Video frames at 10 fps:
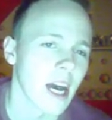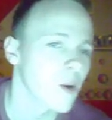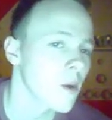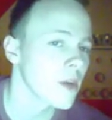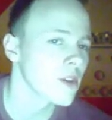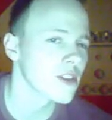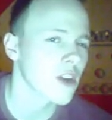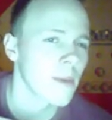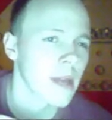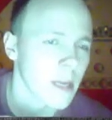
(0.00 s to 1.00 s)
I'll come down
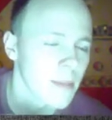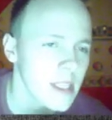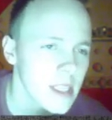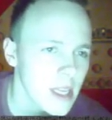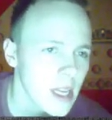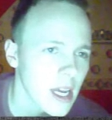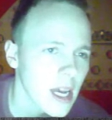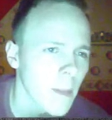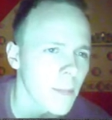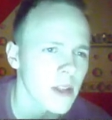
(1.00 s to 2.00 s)
to Skarmory in a bit.
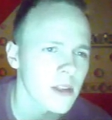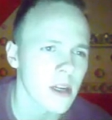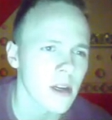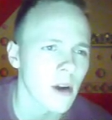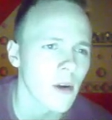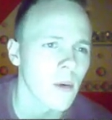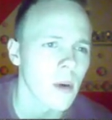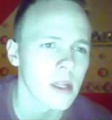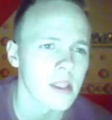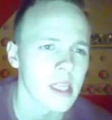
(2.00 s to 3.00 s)
I'm not gonna
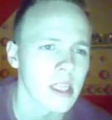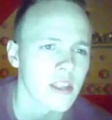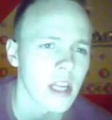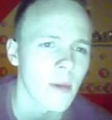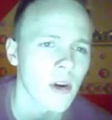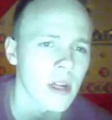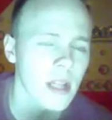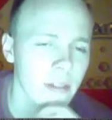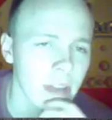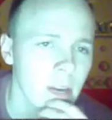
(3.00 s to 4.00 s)
go in the same
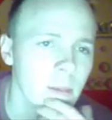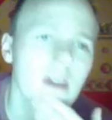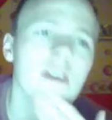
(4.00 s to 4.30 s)
order that I have here,